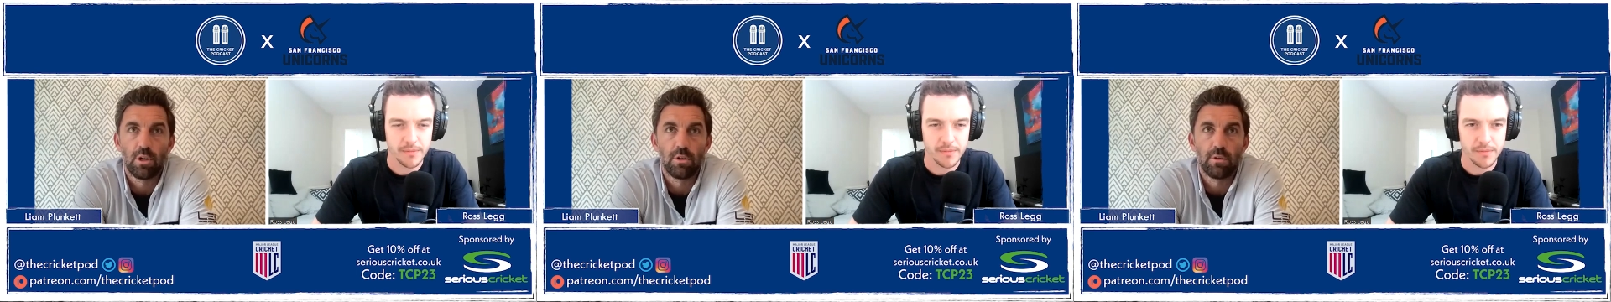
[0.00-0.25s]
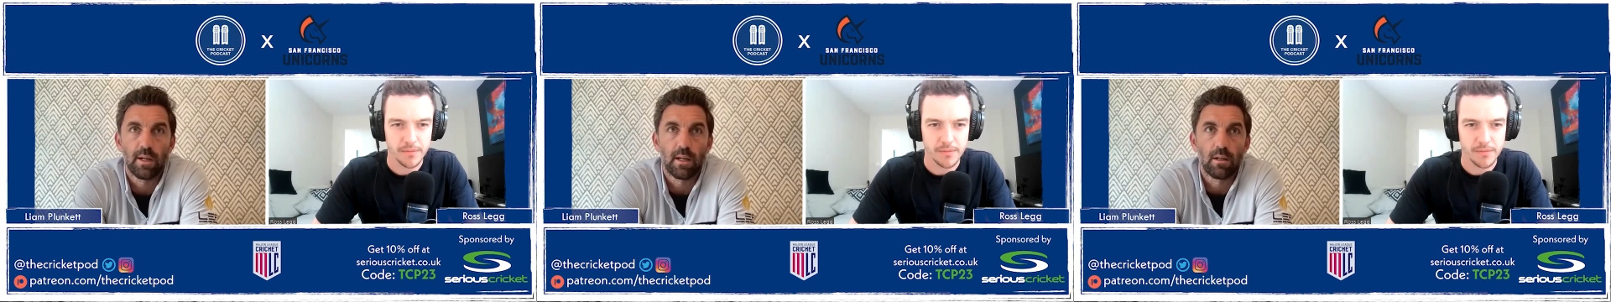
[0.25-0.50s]

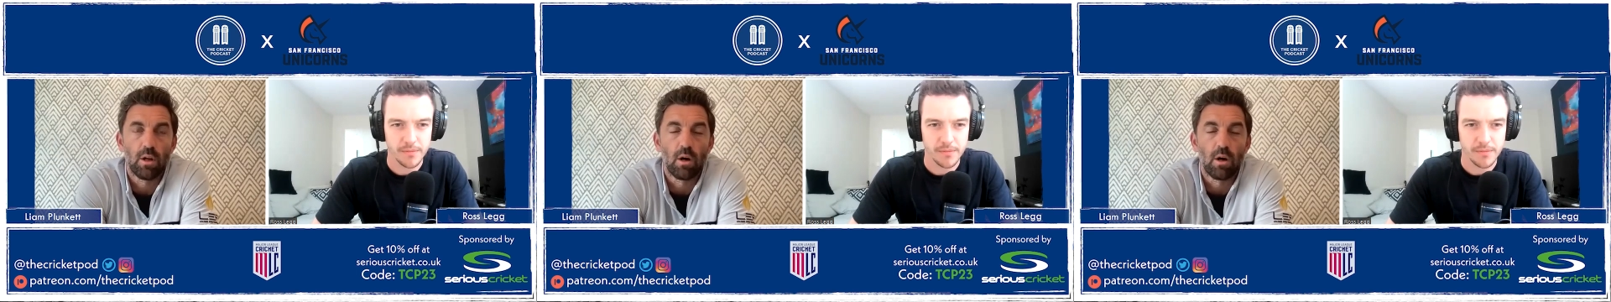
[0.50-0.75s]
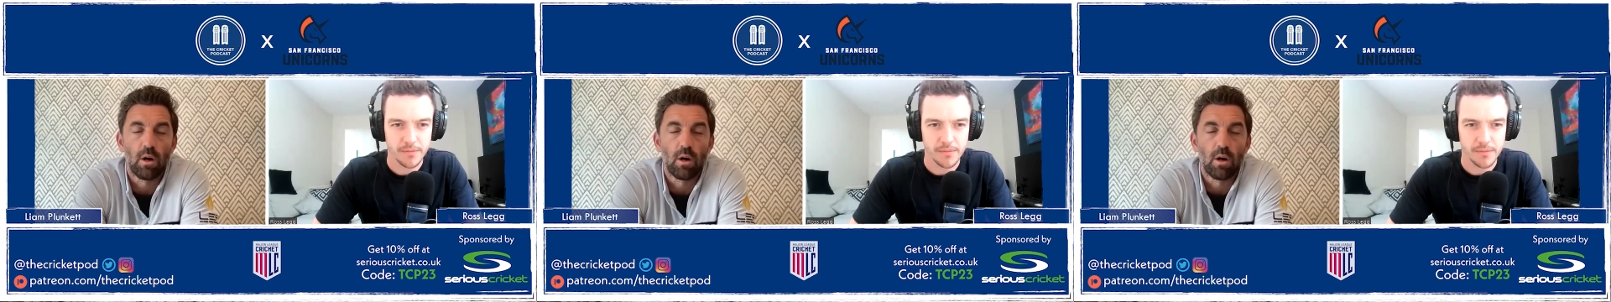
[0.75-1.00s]
Speaker 1: touring and
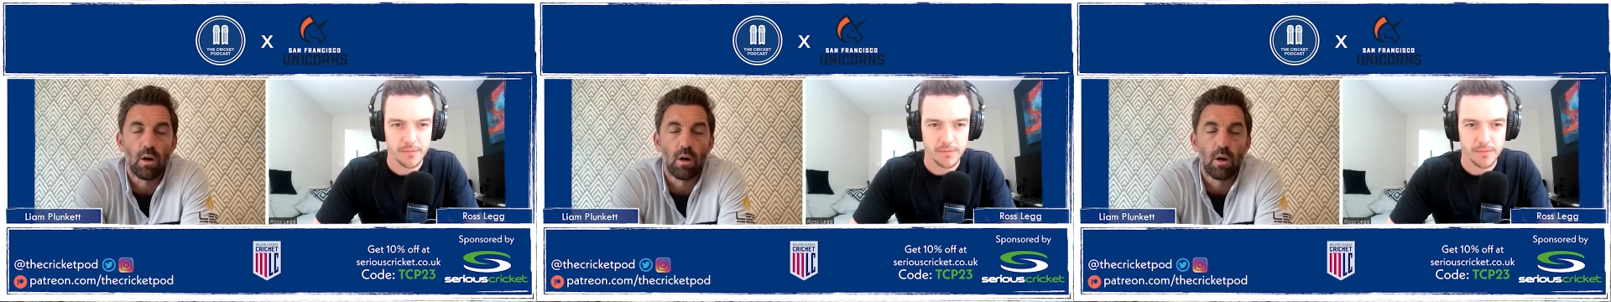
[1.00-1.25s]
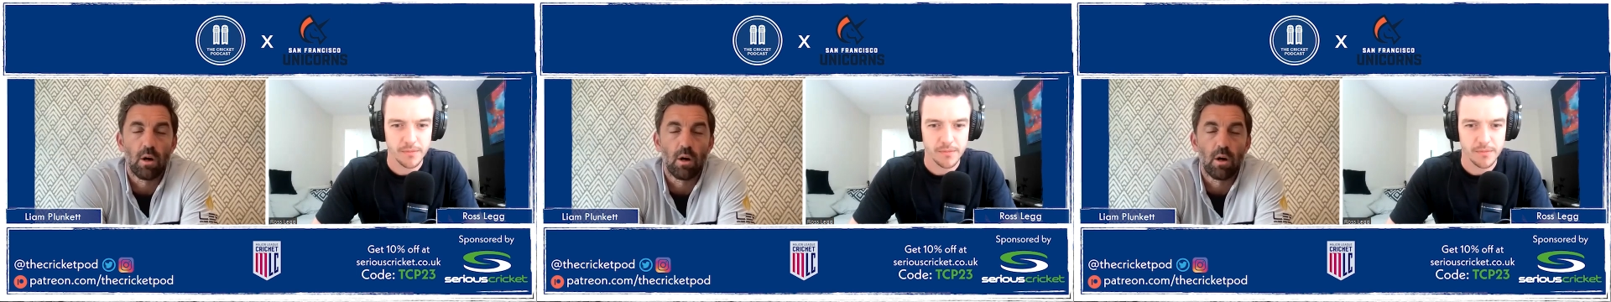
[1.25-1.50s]
not
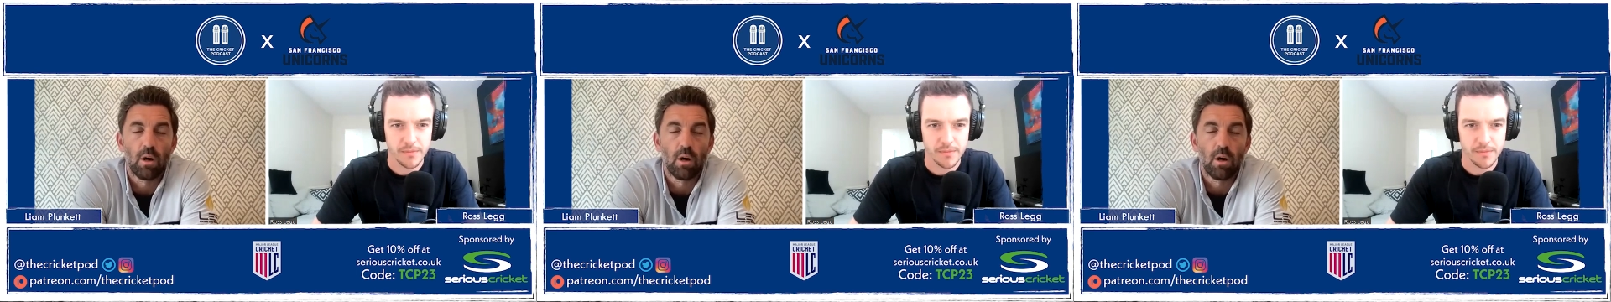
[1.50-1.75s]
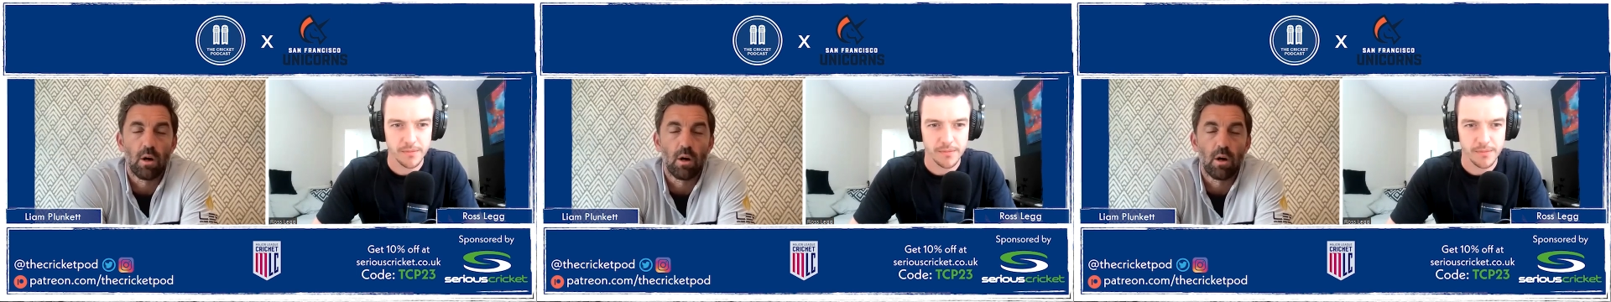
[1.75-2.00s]

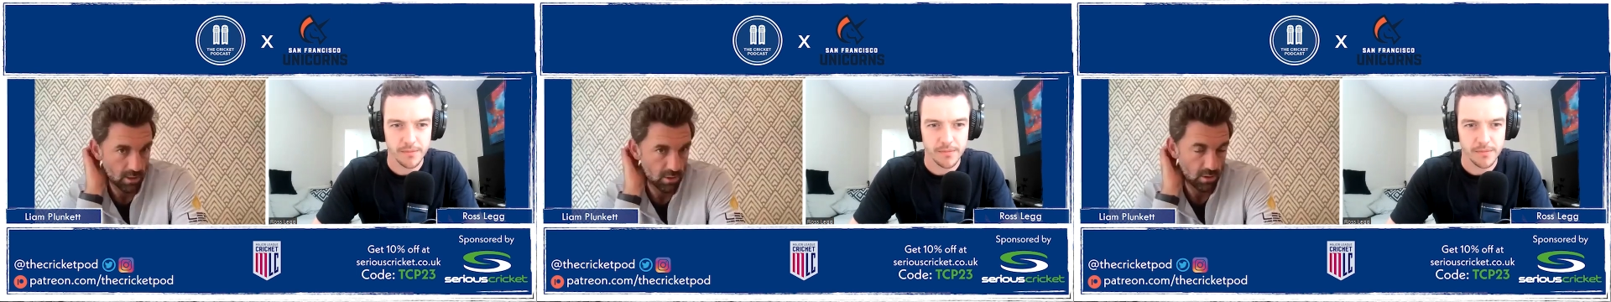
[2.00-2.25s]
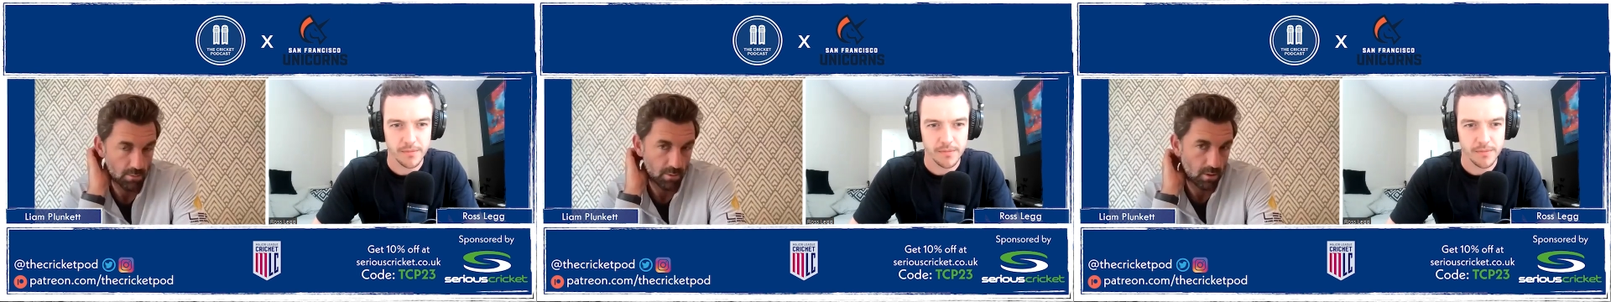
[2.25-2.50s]
was the
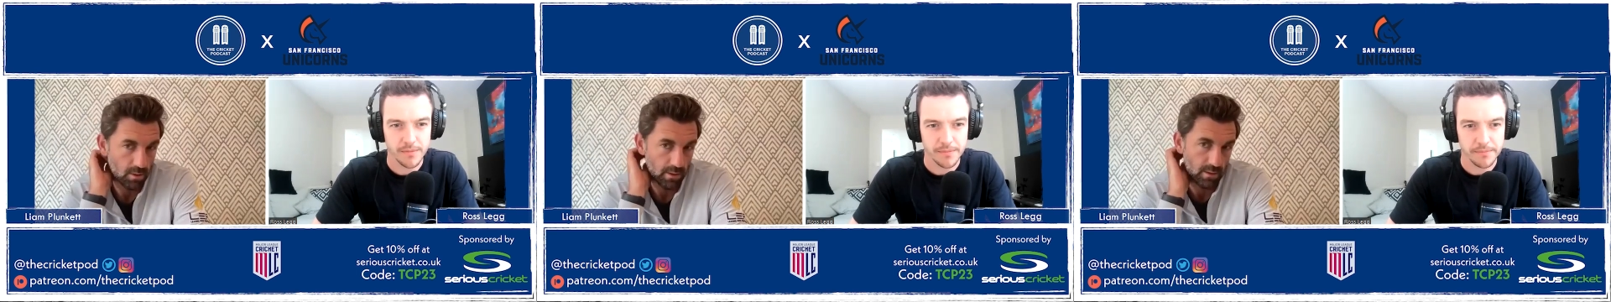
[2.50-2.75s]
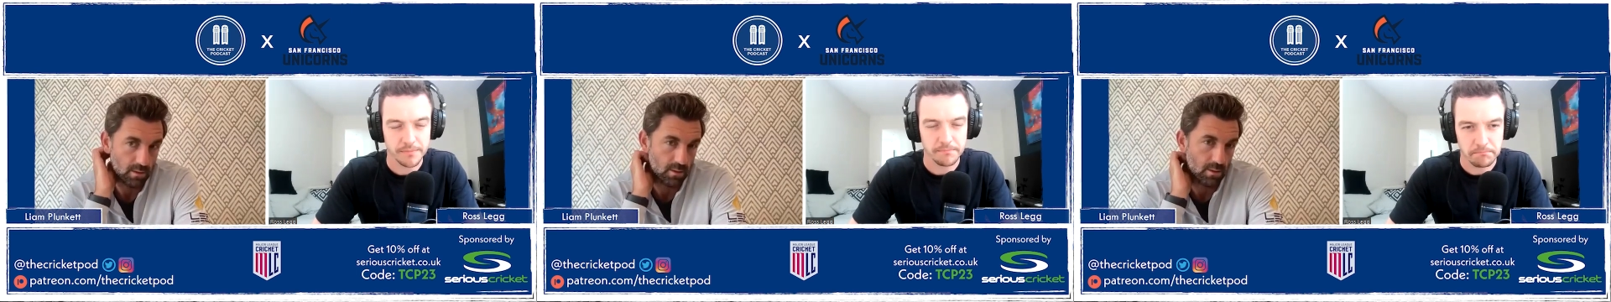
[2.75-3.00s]
issue,
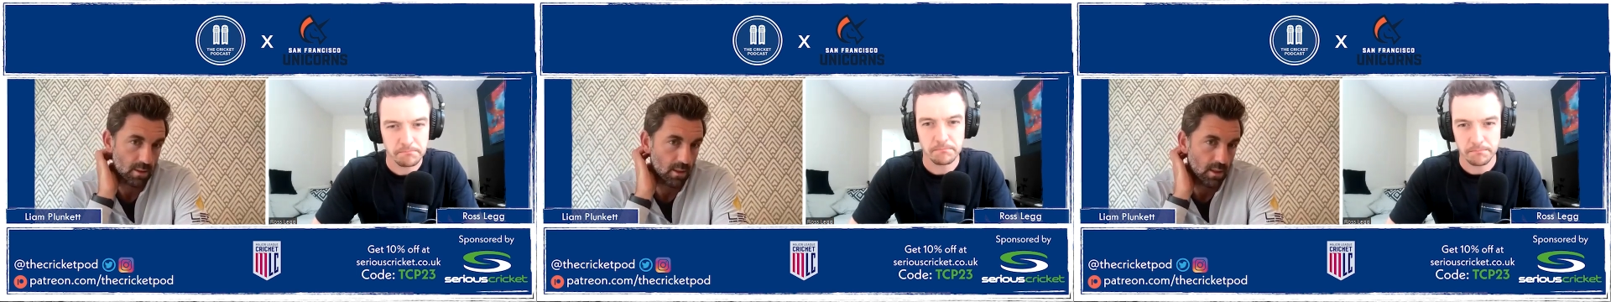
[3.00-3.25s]
but it's